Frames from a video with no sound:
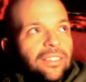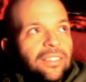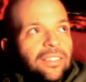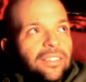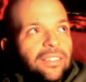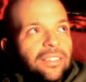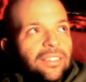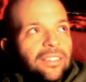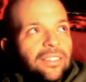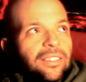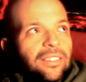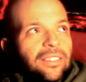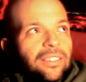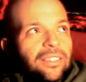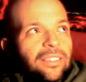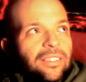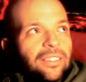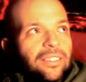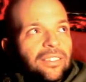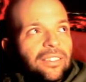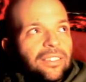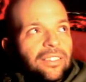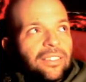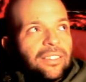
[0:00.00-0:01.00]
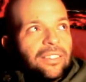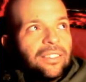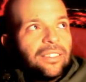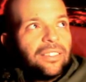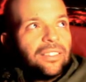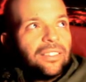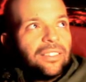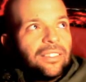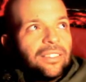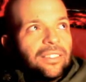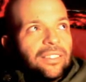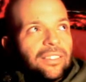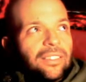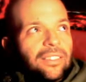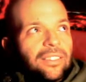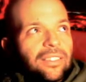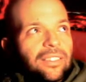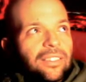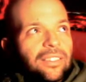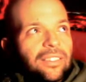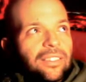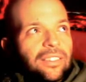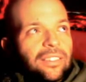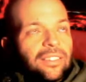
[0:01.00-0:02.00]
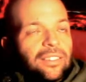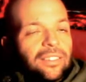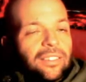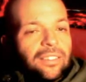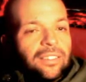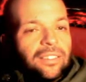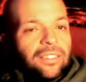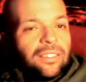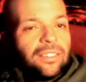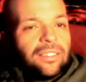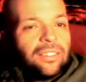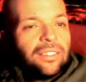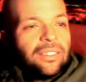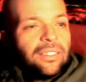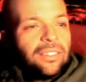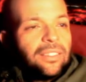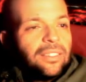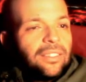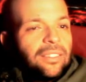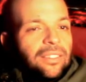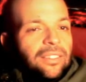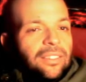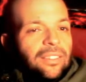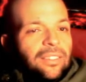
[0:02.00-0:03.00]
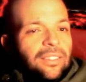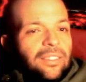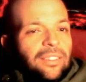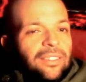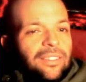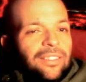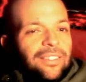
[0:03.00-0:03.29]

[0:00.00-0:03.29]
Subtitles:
(silent)